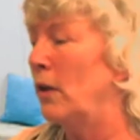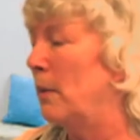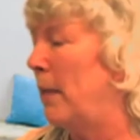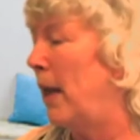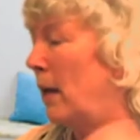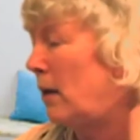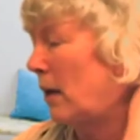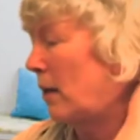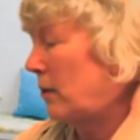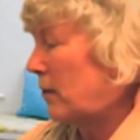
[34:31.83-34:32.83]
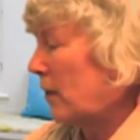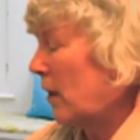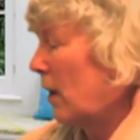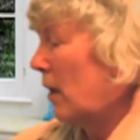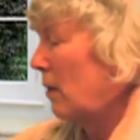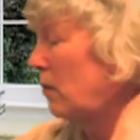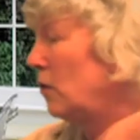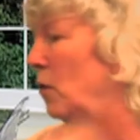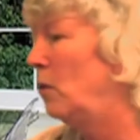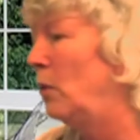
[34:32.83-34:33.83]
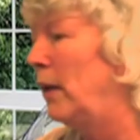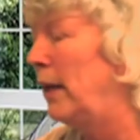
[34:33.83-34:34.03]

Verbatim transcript: commanded us to